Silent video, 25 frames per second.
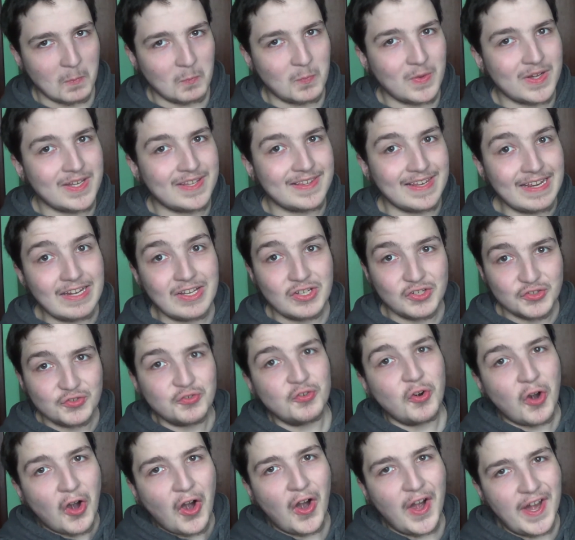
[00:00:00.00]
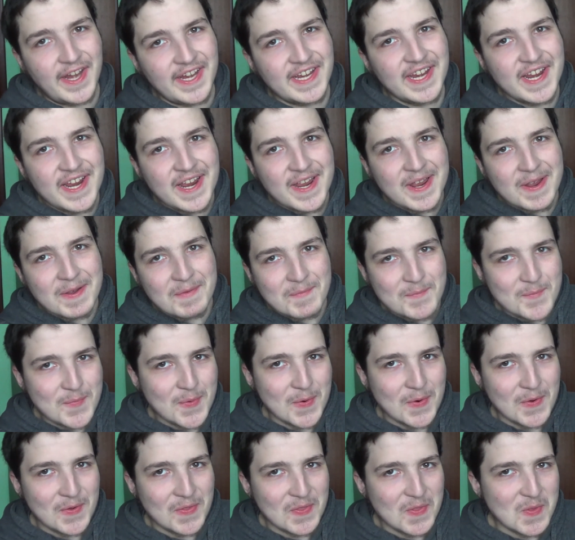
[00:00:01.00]
we did try,
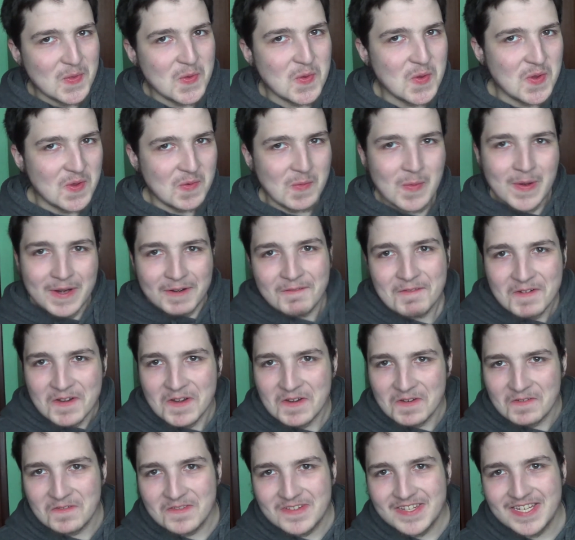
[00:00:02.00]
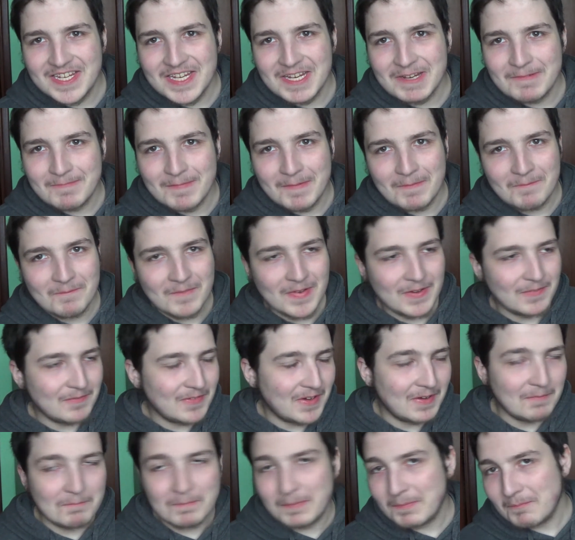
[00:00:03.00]
but we're a new team and
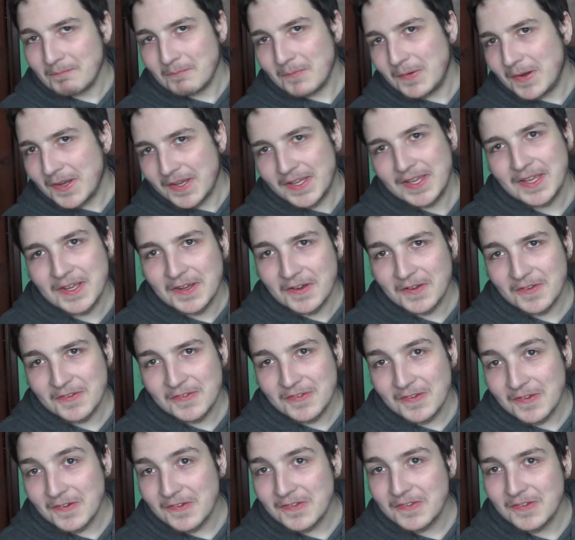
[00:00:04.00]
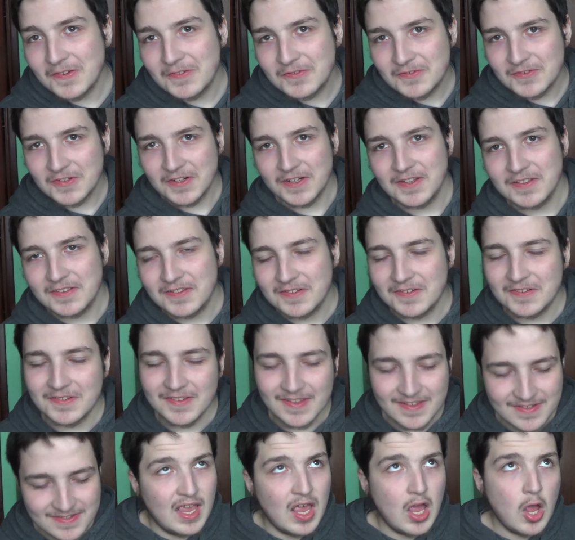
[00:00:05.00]
we've like been working our socks off trying to do
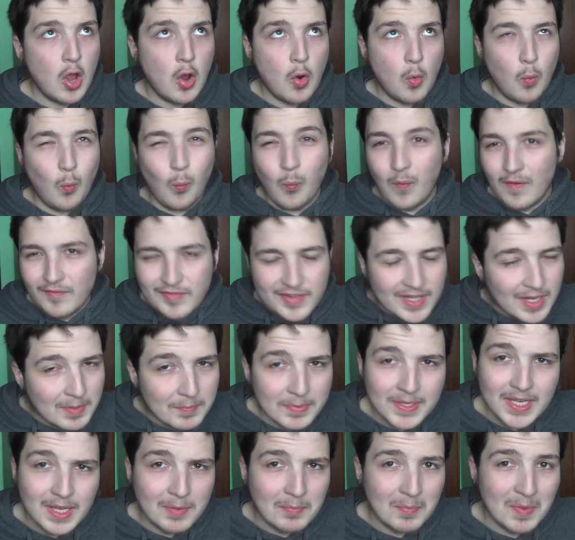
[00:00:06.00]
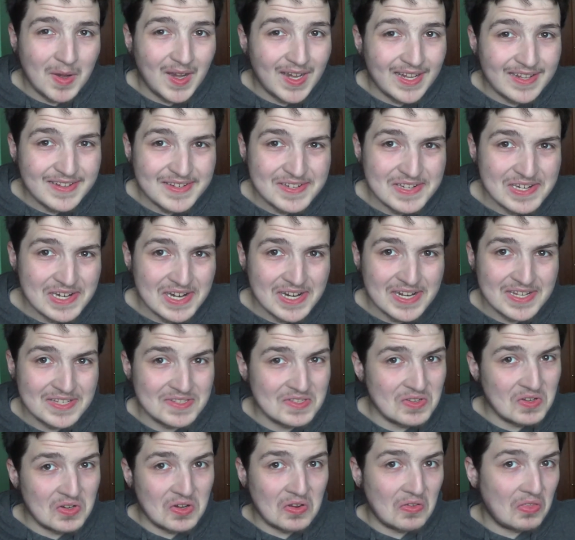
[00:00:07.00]
this. Whether they'll be at Malaysia
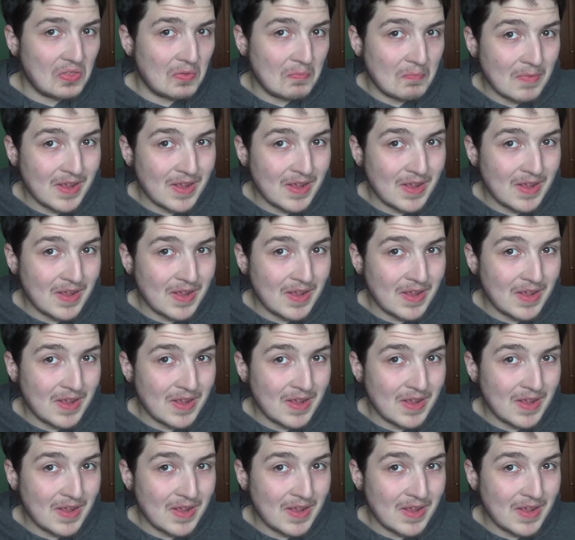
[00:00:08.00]
is another